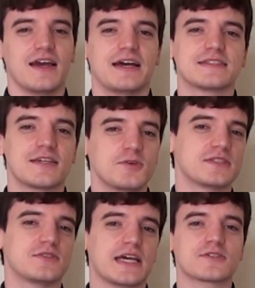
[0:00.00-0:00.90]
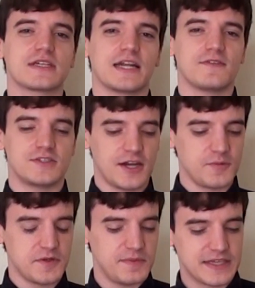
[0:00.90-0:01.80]
And so he was actually kind of a
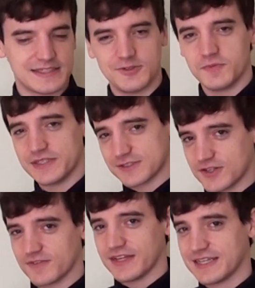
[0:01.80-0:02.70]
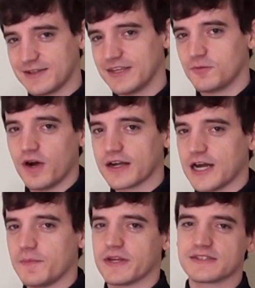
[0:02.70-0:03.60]
gentleman, because he would be sort of like, he'd walk
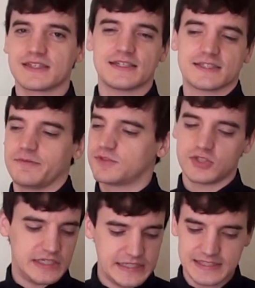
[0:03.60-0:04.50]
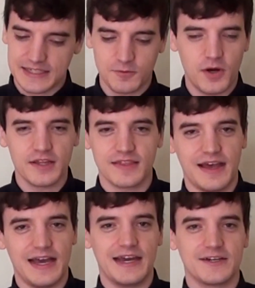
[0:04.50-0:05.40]
up and he'd say some cheesy
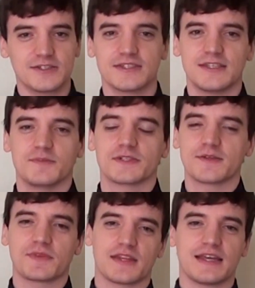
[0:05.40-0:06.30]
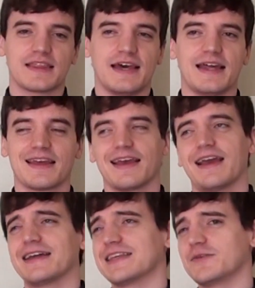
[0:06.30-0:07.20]
one-liner to them or something like that,
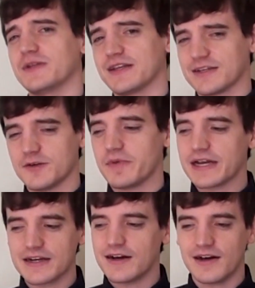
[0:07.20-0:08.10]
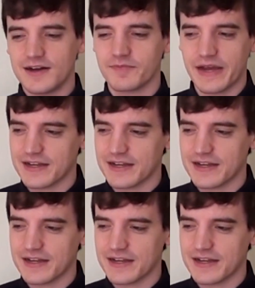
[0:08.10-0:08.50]
and they would be like, oh, back off,